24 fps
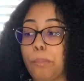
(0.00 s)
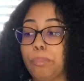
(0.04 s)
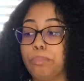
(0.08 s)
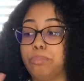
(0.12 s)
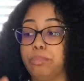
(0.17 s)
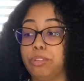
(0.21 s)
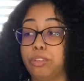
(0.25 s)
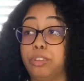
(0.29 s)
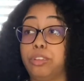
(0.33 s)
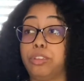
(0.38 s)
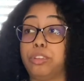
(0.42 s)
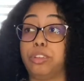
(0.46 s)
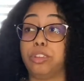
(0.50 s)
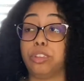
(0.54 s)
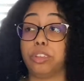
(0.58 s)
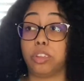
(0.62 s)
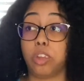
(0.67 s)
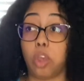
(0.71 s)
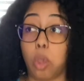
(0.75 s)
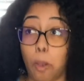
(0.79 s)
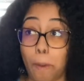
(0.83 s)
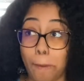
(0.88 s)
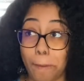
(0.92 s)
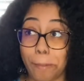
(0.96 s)
This is
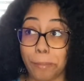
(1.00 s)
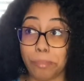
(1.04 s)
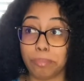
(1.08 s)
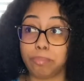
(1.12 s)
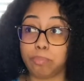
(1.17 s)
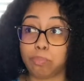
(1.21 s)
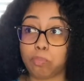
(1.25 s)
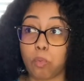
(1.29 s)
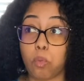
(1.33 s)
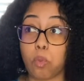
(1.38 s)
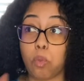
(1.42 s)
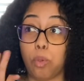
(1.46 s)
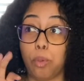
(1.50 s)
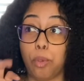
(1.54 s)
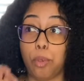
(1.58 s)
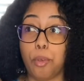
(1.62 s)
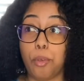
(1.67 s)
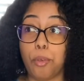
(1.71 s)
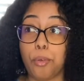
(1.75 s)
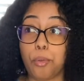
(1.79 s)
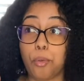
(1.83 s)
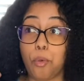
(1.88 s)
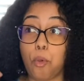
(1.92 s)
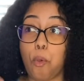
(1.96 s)
good. Good,
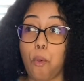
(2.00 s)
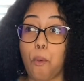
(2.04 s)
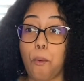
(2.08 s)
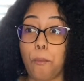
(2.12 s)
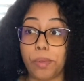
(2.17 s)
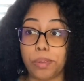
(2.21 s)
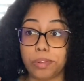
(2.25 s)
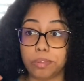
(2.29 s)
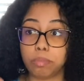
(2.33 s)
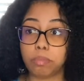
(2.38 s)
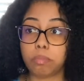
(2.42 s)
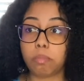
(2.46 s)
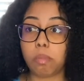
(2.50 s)
good.